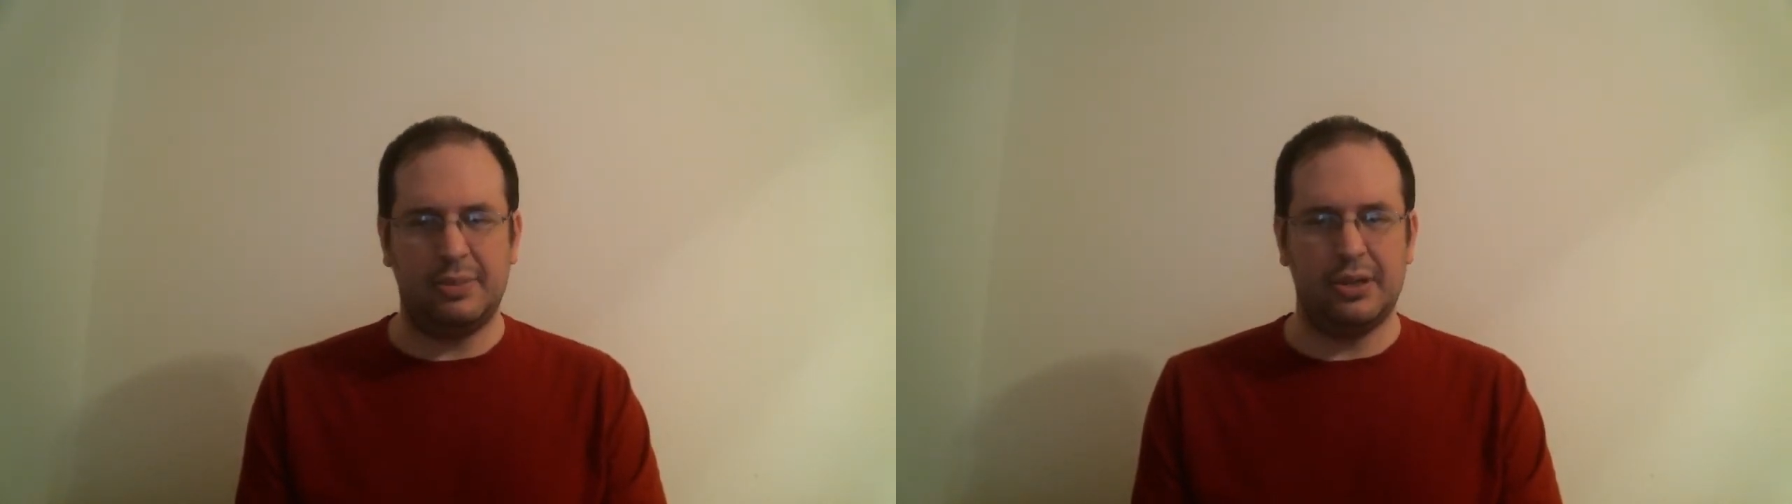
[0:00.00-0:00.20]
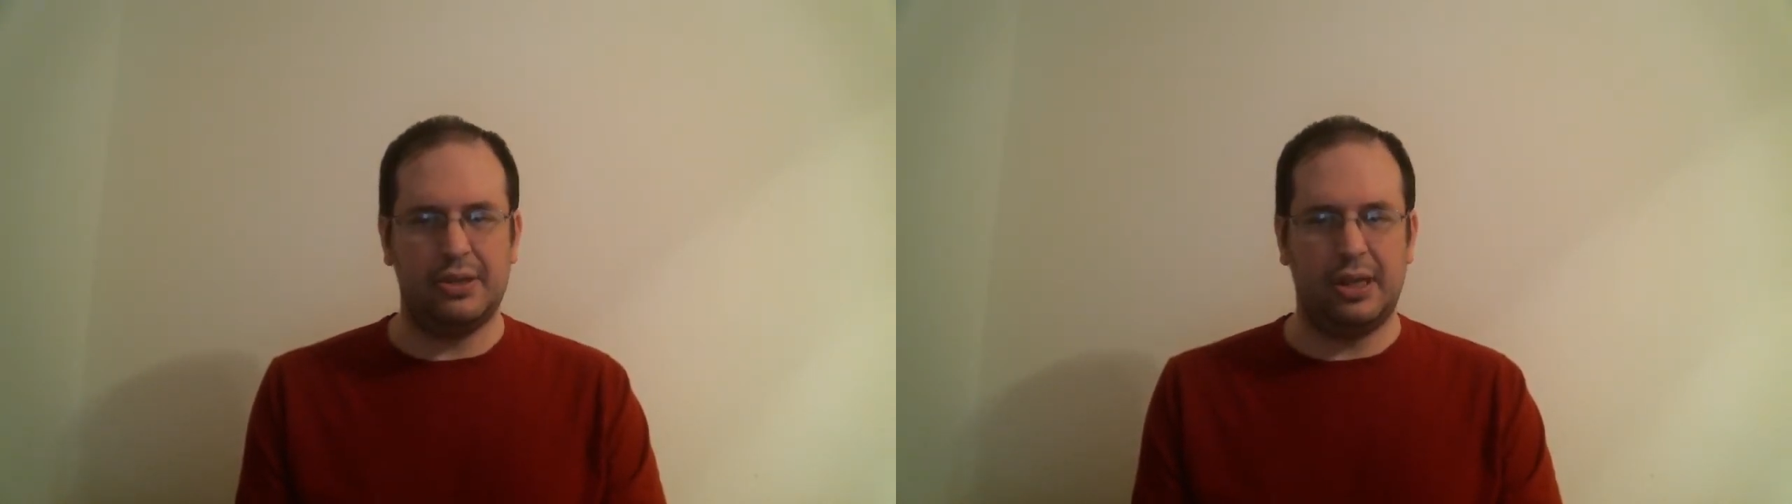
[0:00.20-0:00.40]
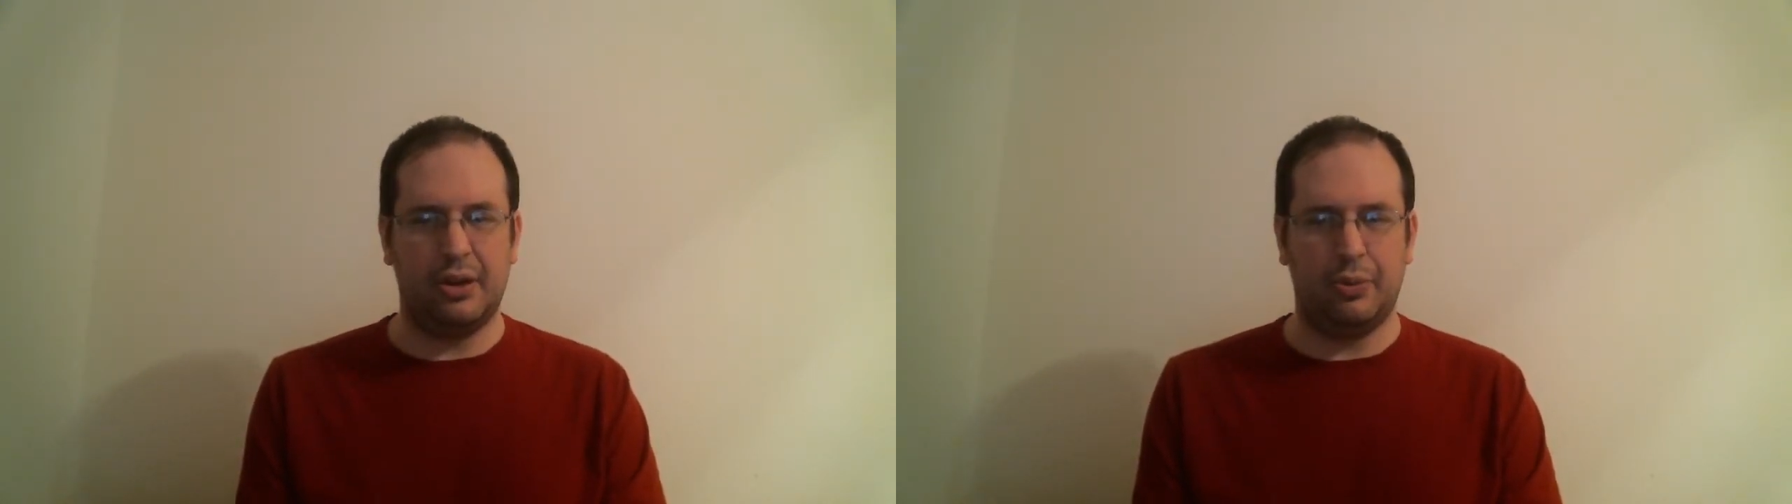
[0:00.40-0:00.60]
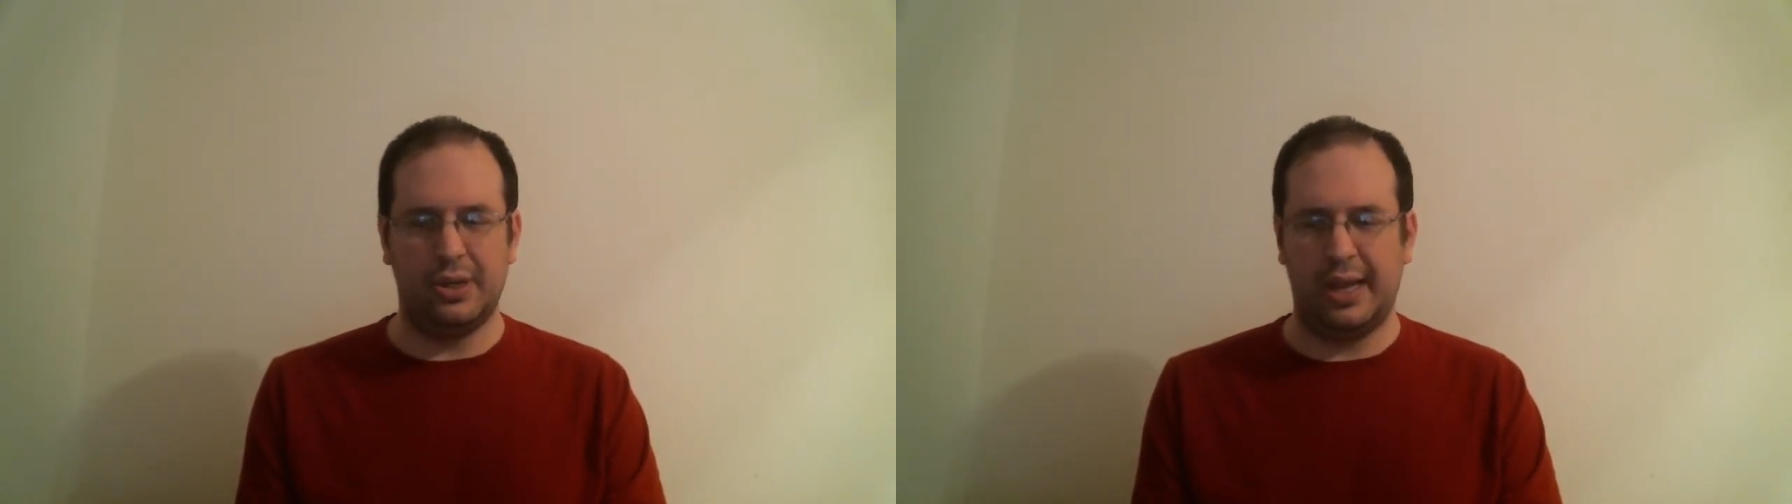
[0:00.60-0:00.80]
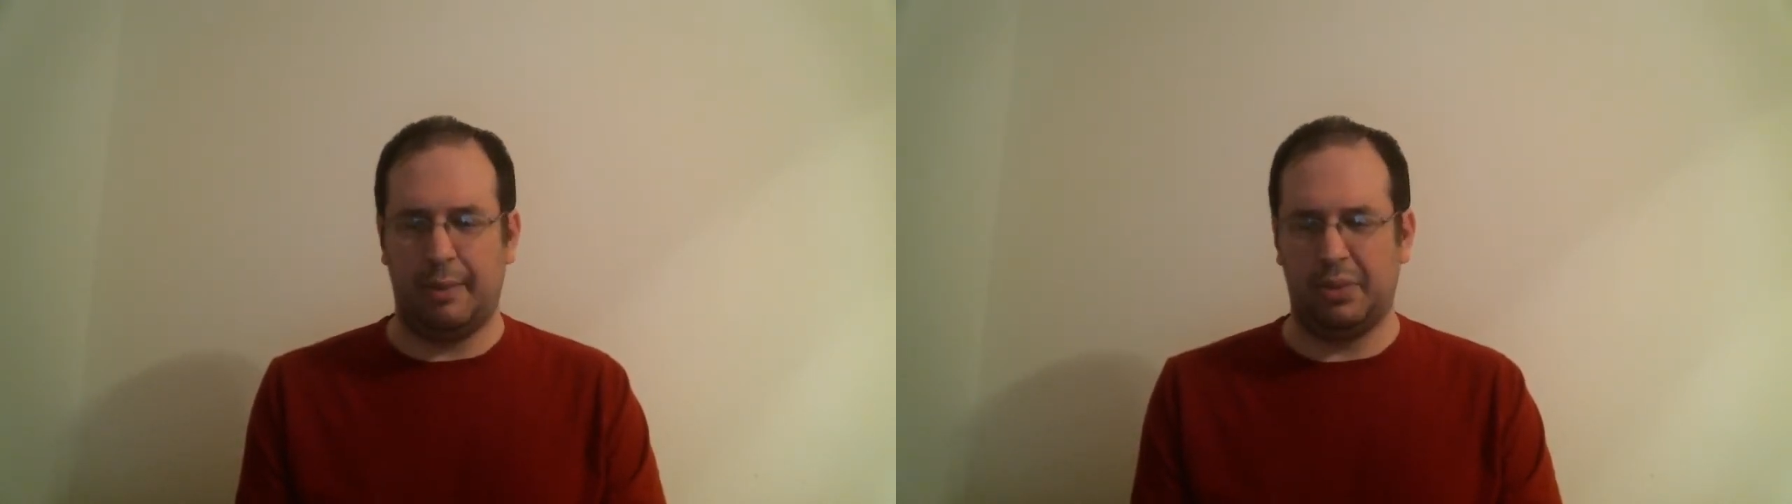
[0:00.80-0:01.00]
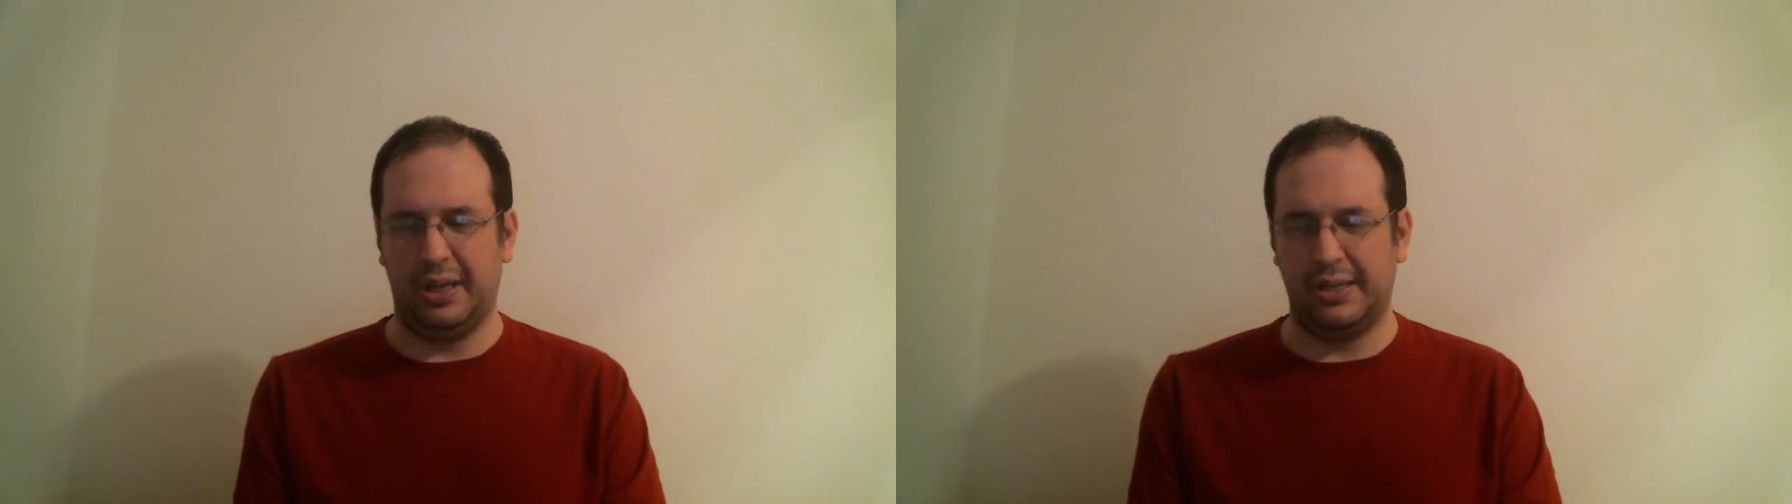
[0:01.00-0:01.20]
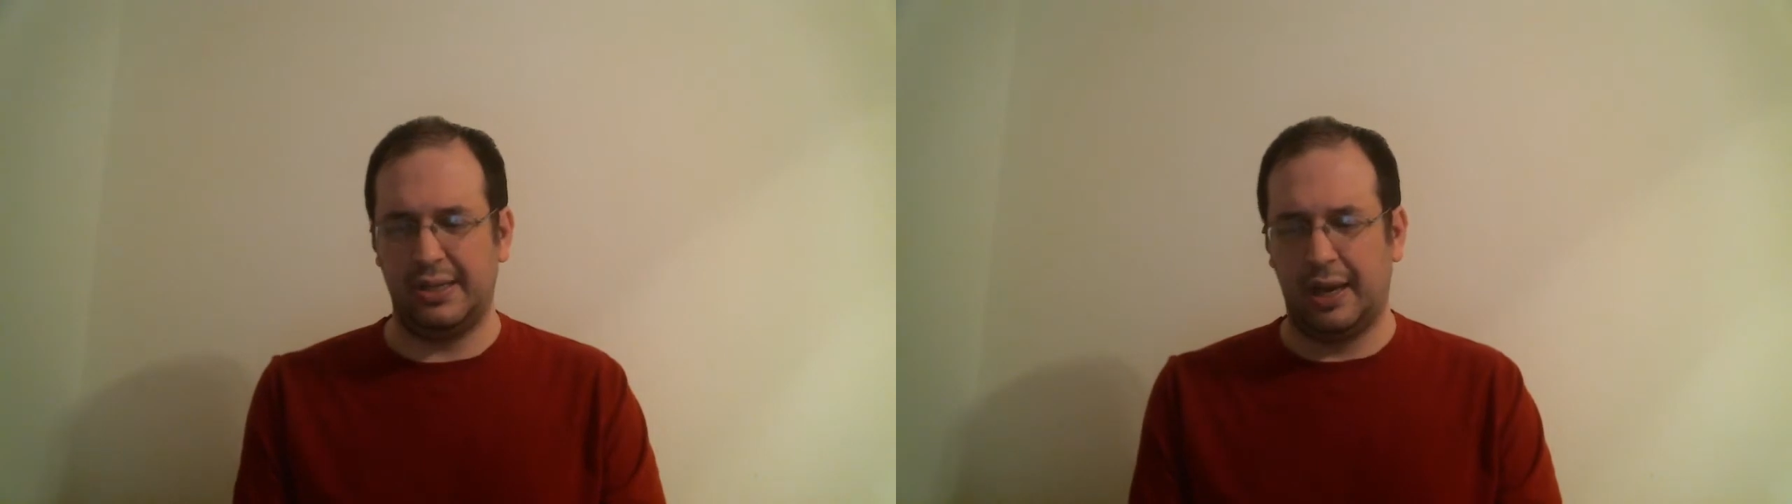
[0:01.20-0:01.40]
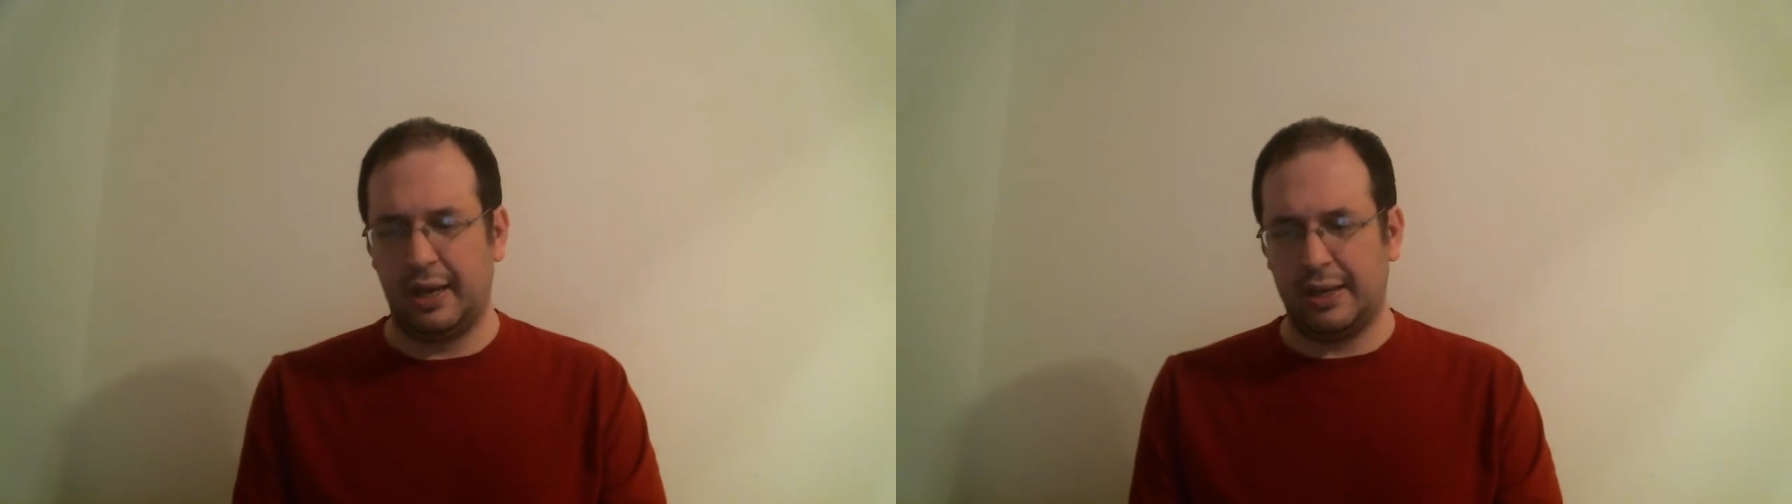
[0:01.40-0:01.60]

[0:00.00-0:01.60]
to see the resemblance.